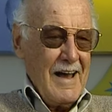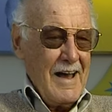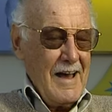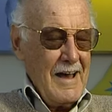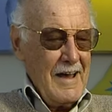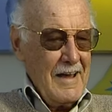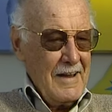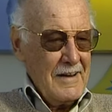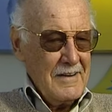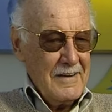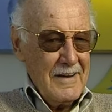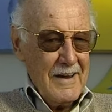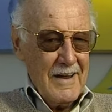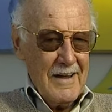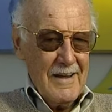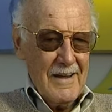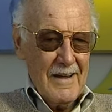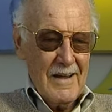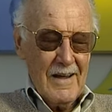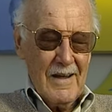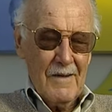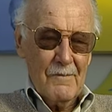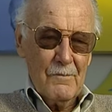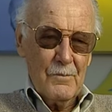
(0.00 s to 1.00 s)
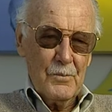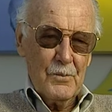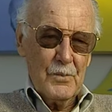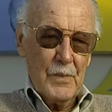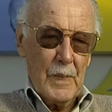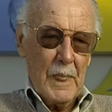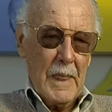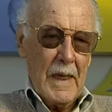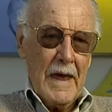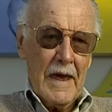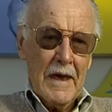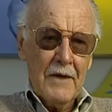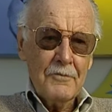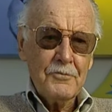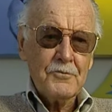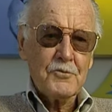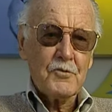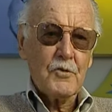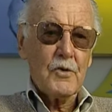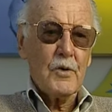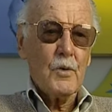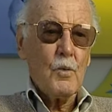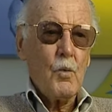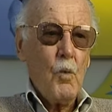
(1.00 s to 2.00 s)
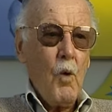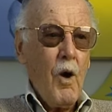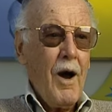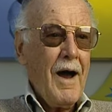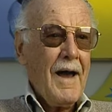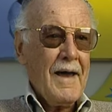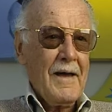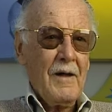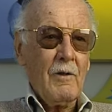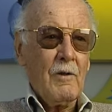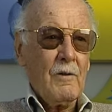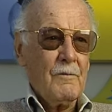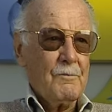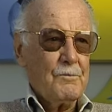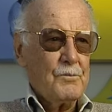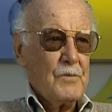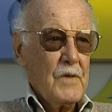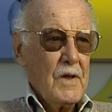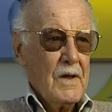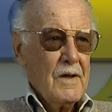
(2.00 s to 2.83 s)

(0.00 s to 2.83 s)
And after a while,